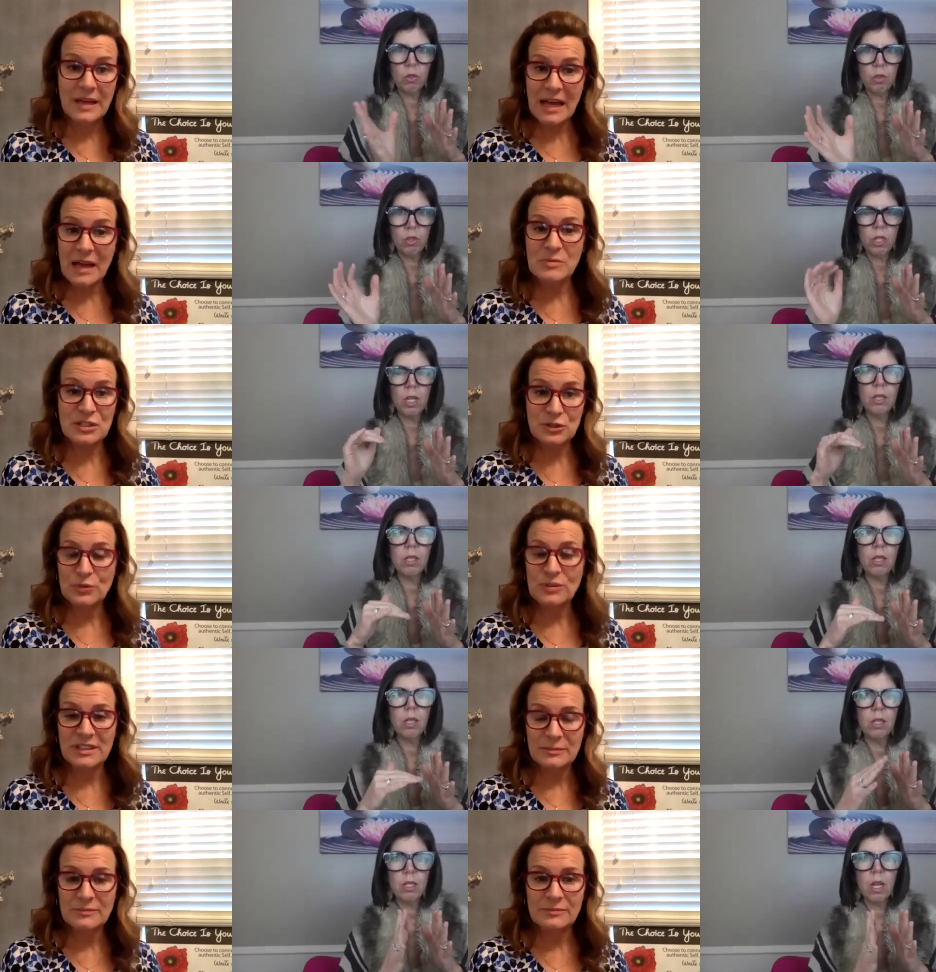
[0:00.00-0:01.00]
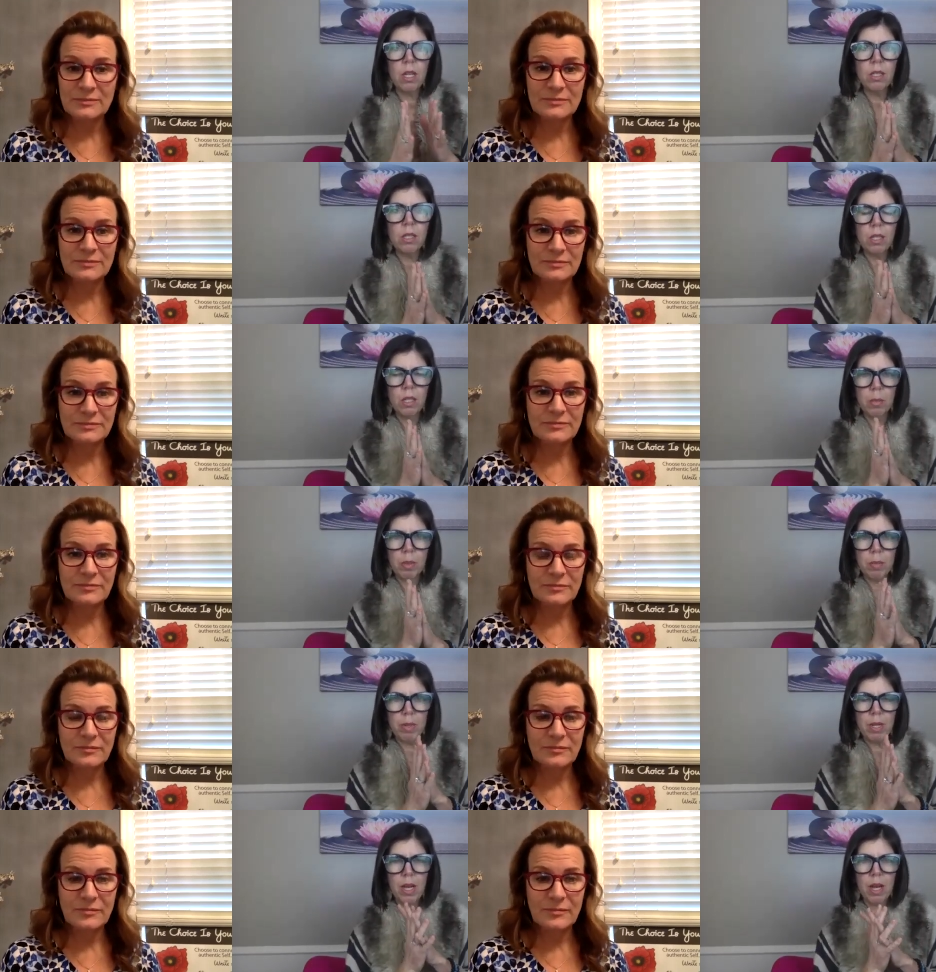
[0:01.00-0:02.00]
Speaker 1: Absolutely. Tell, tell us a little bit
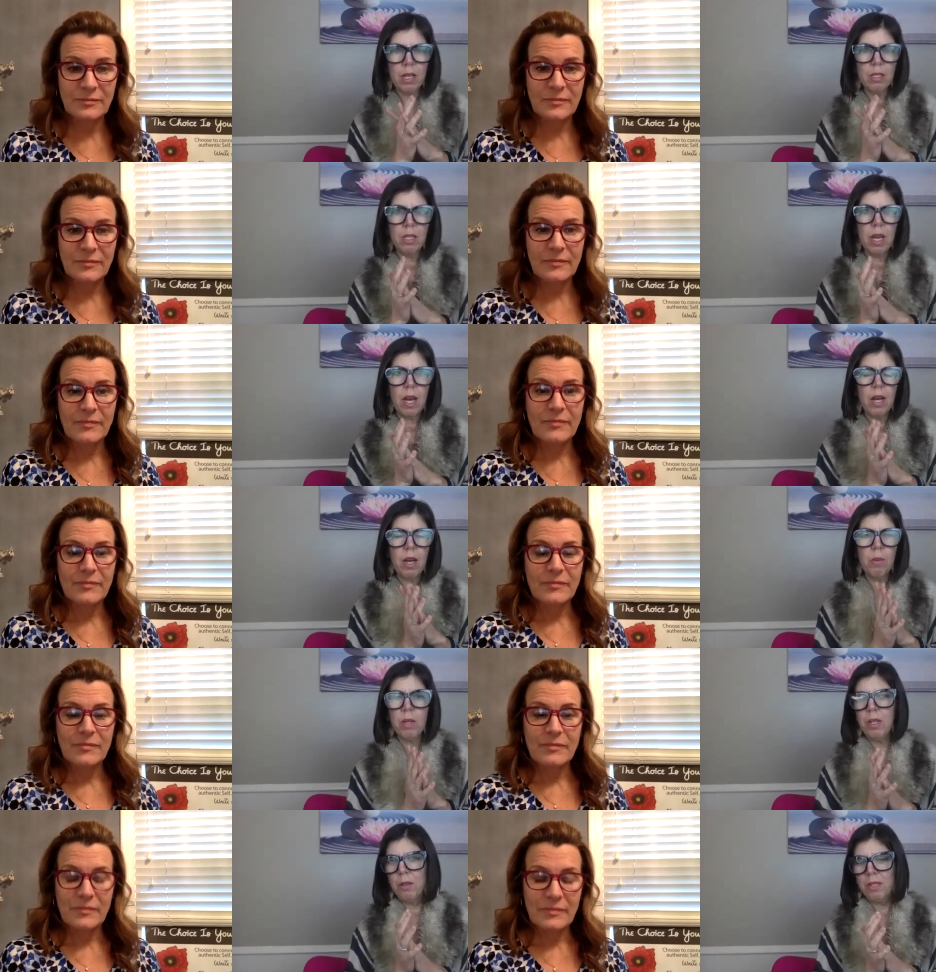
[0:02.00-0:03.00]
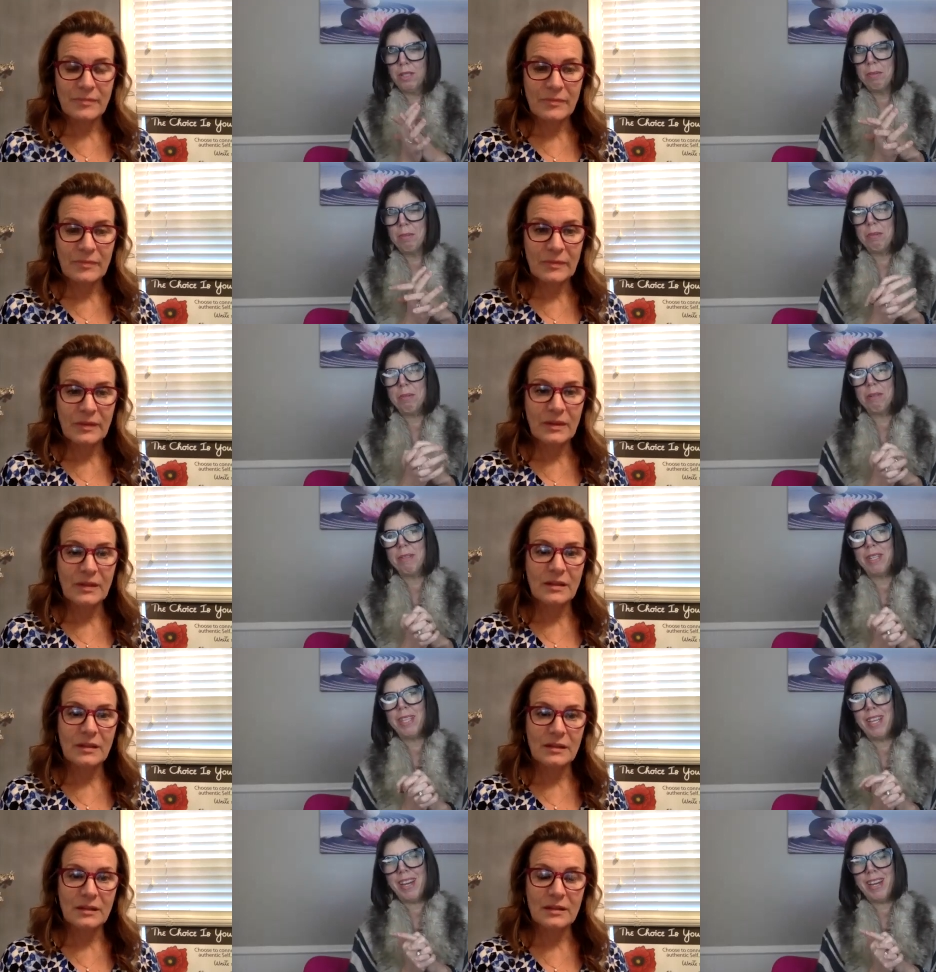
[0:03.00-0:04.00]
about that because that I want to know a little bit more
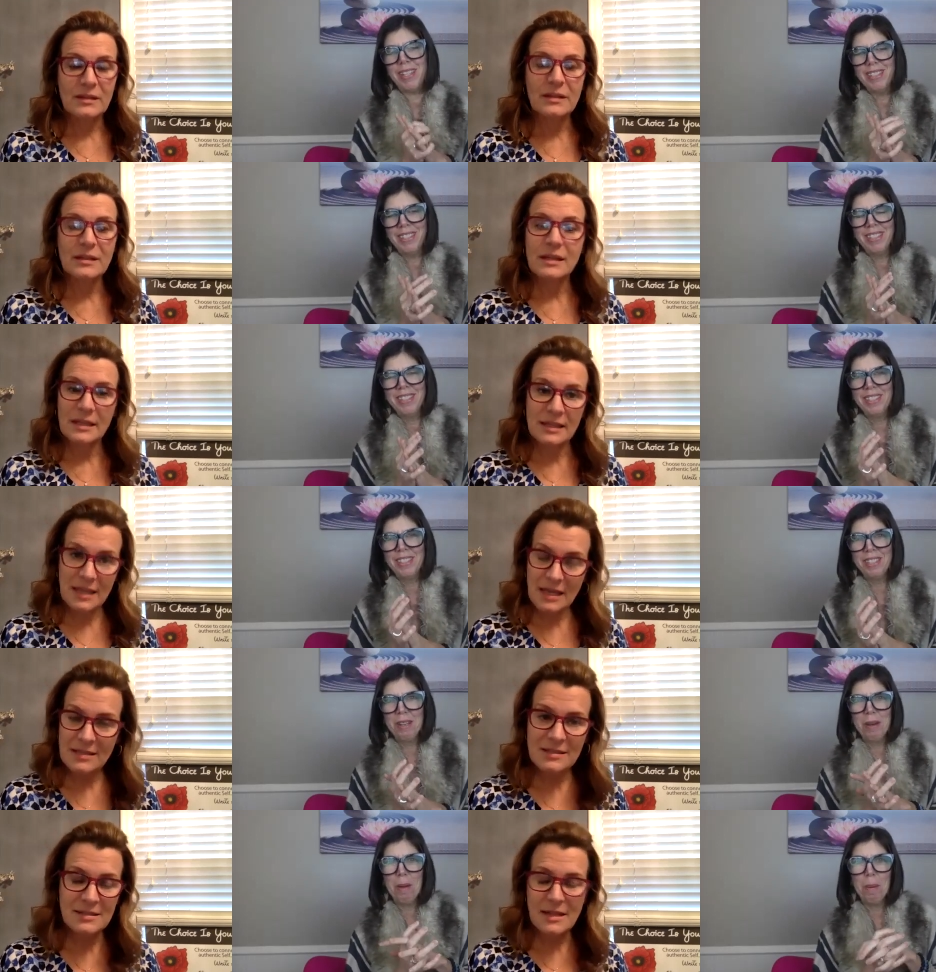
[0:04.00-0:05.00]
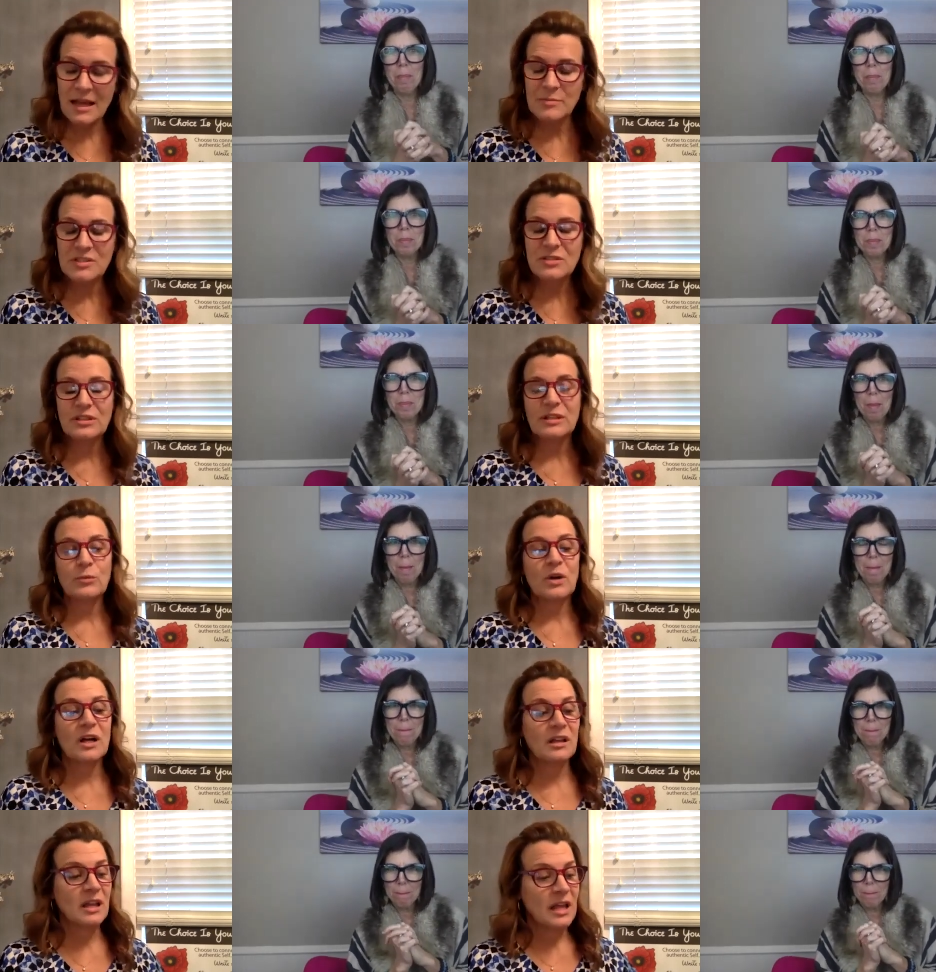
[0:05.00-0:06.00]
about that.
Speaker 2: Yes, absolutely.
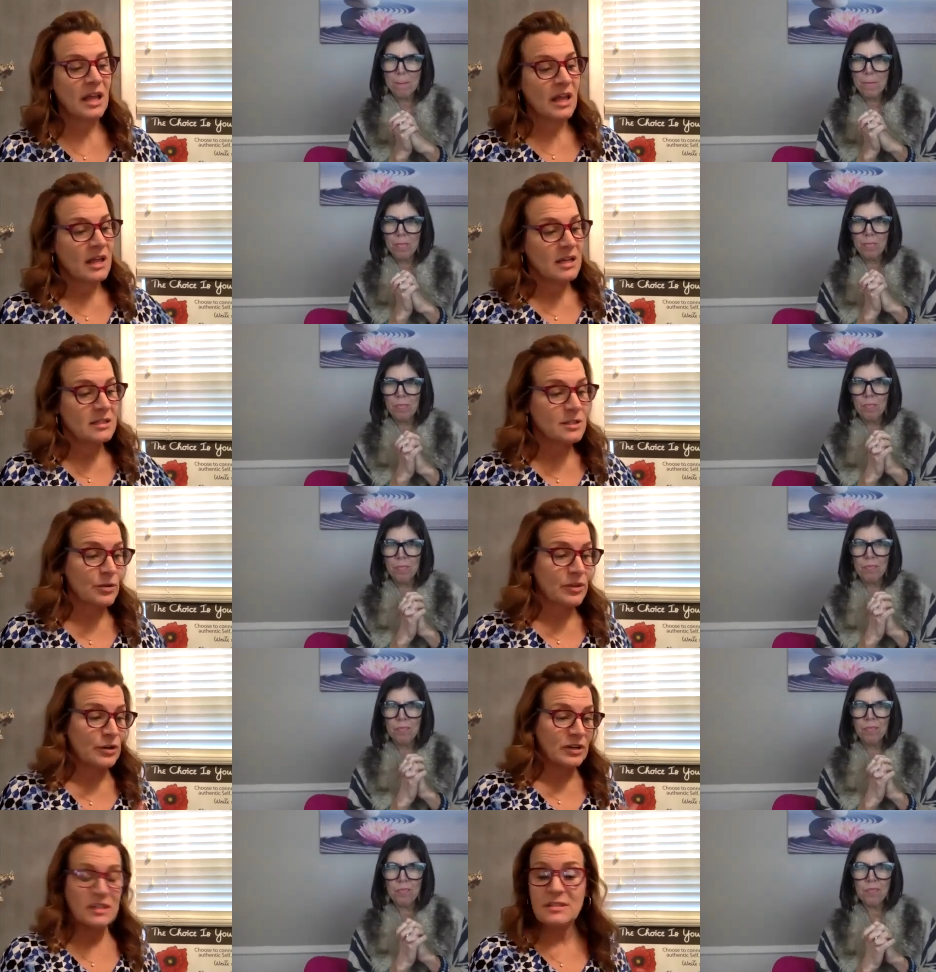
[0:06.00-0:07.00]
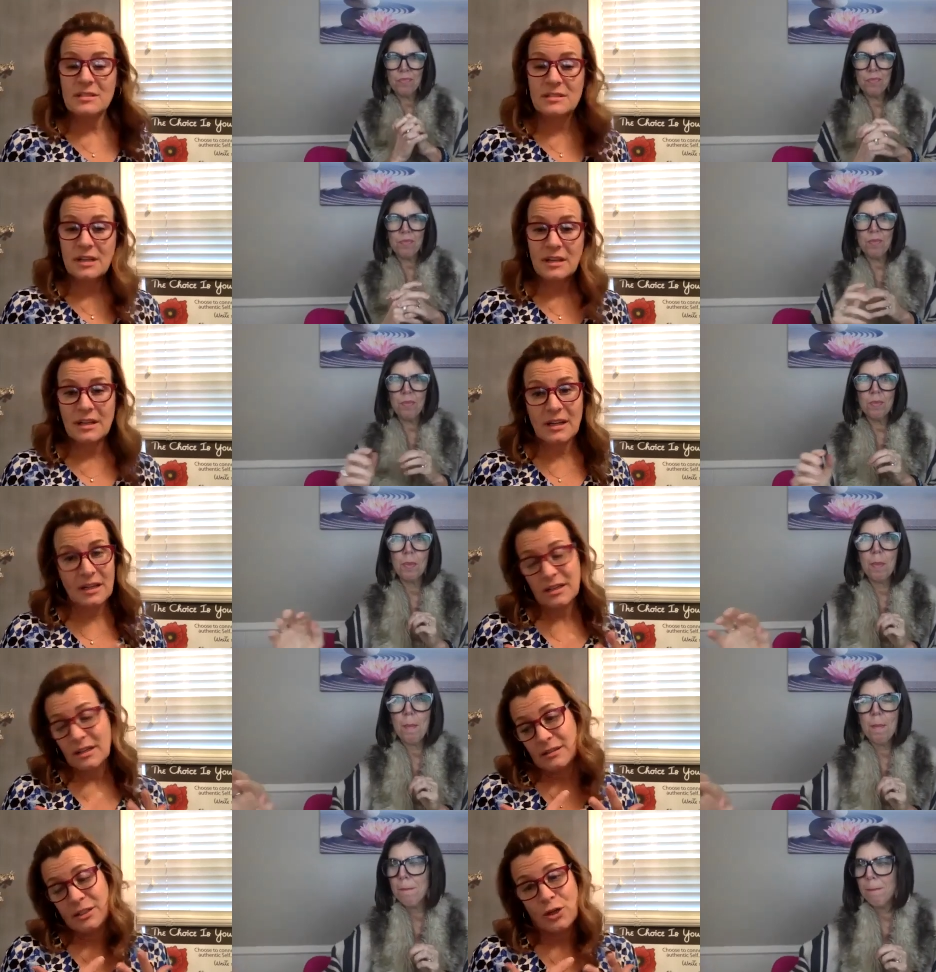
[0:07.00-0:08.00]
Well, so there is an, a
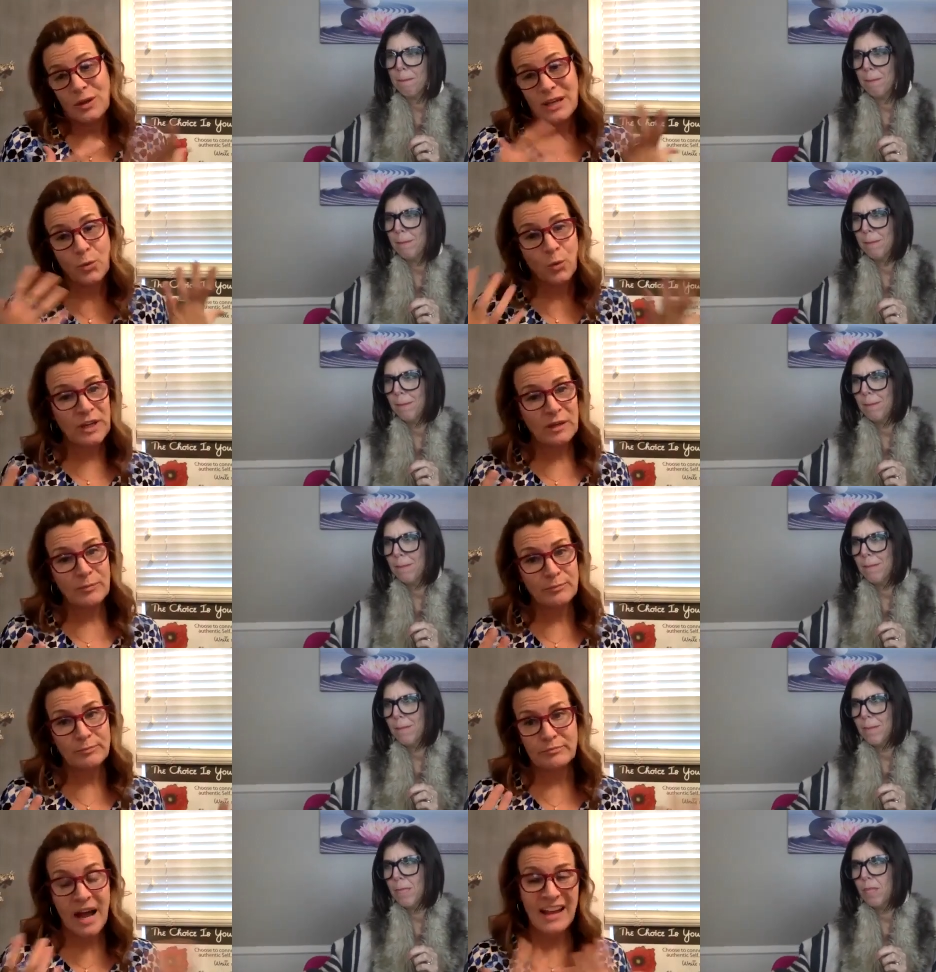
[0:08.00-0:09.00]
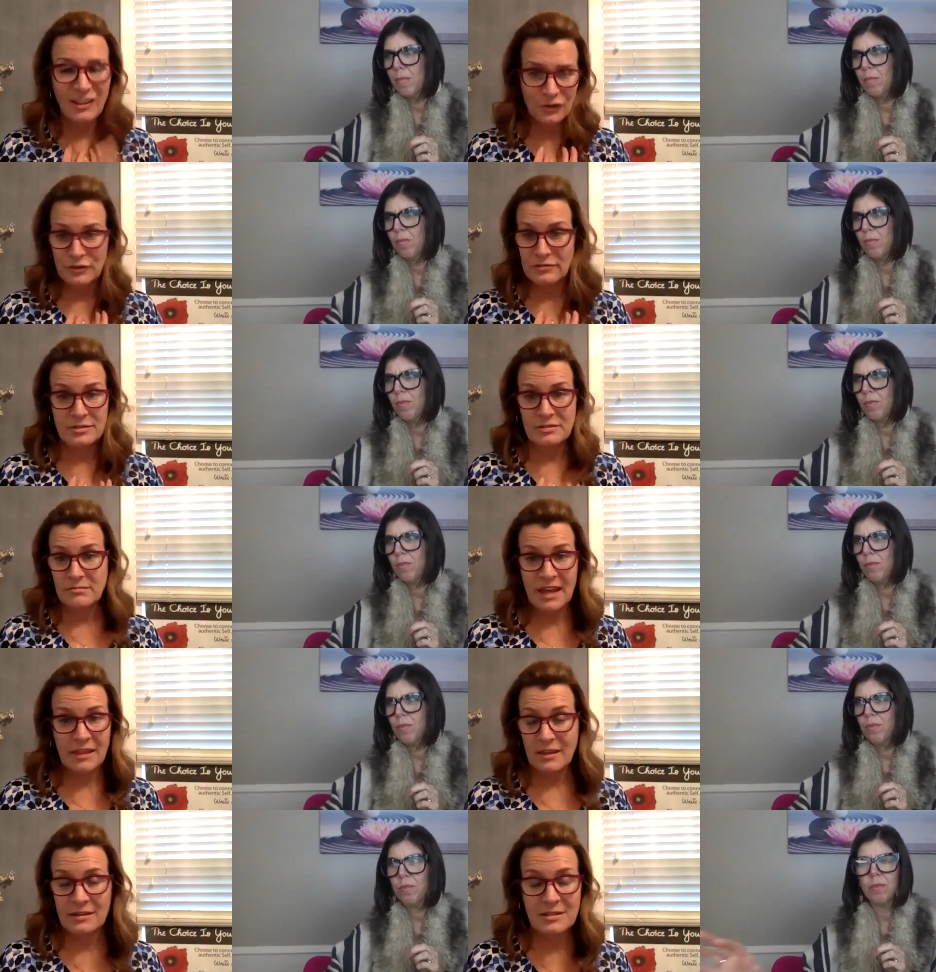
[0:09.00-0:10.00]
you know like we I learned I
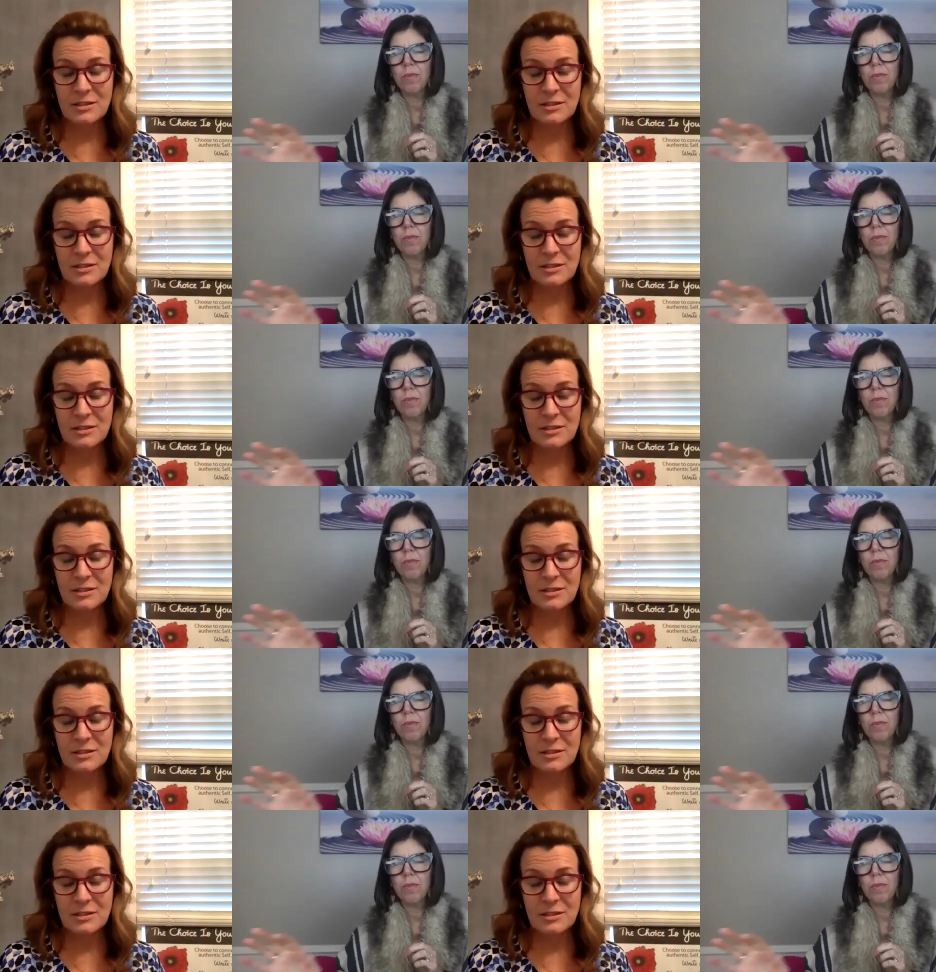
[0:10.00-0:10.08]
think in